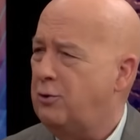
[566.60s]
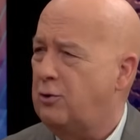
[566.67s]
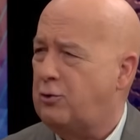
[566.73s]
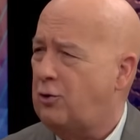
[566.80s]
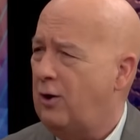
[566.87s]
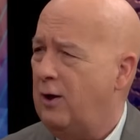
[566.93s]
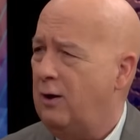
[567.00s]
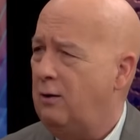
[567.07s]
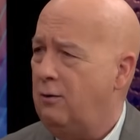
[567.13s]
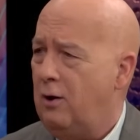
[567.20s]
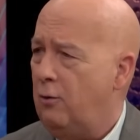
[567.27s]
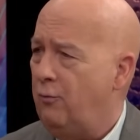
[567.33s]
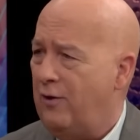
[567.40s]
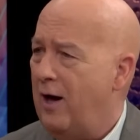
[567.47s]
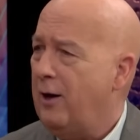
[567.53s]
are saying,
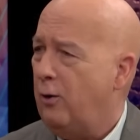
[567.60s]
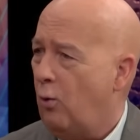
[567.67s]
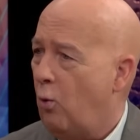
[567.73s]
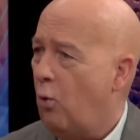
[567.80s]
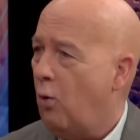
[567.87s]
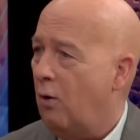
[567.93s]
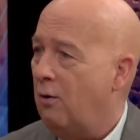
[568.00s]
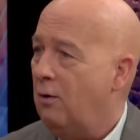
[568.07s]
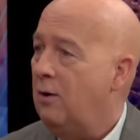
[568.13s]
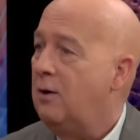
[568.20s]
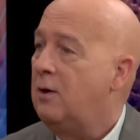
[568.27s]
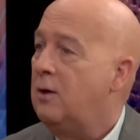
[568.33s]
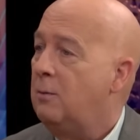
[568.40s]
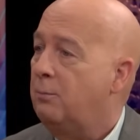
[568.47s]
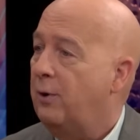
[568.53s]
no, not or,
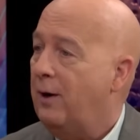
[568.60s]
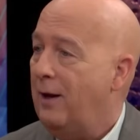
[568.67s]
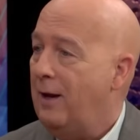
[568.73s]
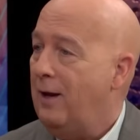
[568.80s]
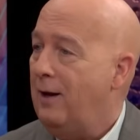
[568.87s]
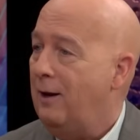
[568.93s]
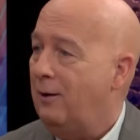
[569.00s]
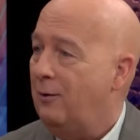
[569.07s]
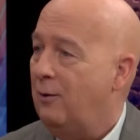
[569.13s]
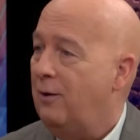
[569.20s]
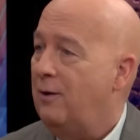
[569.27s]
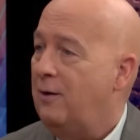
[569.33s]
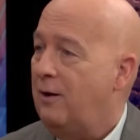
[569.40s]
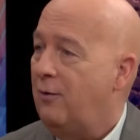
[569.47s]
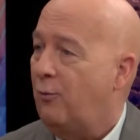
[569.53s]
but and.
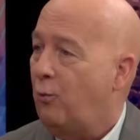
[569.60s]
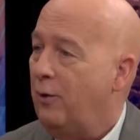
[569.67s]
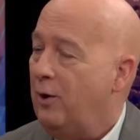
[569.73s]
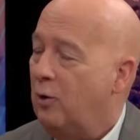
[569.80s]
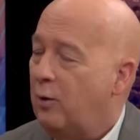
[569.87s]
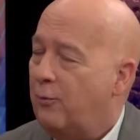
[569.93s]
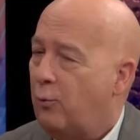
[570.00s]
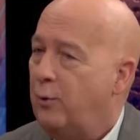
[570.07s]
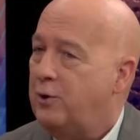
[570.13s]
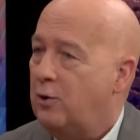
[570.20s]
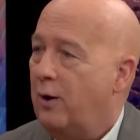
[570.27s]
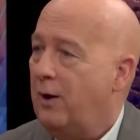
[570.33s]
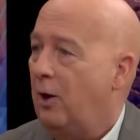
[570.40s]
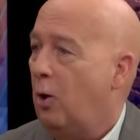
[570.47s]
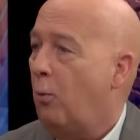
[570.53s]
Right. If we
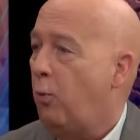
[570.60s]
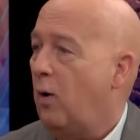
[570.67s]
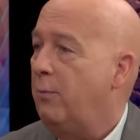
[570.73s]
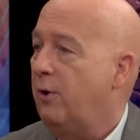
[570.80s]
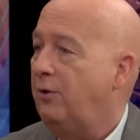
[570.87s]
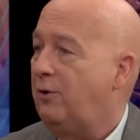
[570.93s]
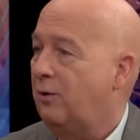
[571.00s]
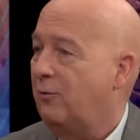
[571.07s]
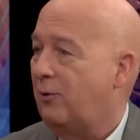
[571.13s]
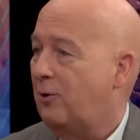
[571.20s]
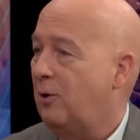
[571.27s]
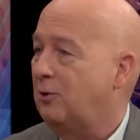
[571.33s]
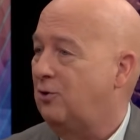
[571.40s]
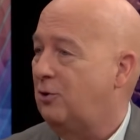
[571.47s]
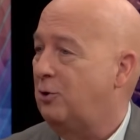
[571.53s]
try to help women in
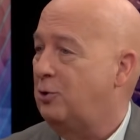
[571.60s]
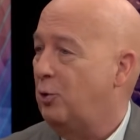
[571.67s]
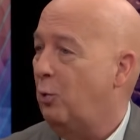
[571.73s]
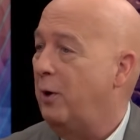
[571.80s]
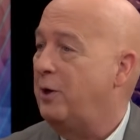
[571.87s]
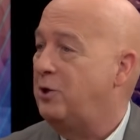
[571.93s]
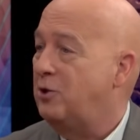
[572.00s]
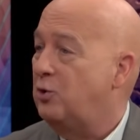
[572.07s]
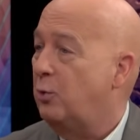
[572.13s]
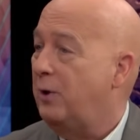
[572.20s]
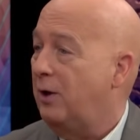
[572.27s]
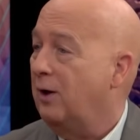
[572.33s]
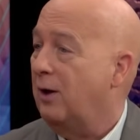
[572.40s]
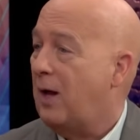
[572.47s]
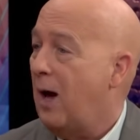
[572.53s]
difficult situations, we
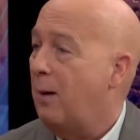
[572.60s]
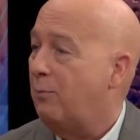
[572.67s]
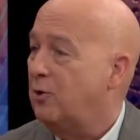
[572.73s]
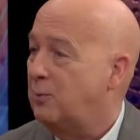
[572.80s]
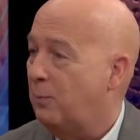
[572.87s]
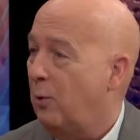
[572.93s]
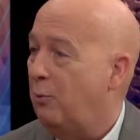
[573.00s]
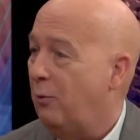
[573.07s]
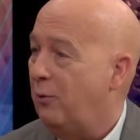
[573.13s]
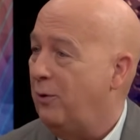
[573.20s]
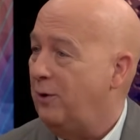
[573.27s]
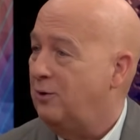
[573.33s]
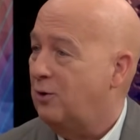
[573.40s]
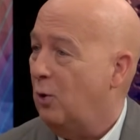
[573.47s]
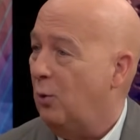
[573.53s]
can accomplish both of
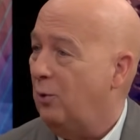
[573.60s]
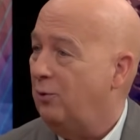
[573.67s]
these goals.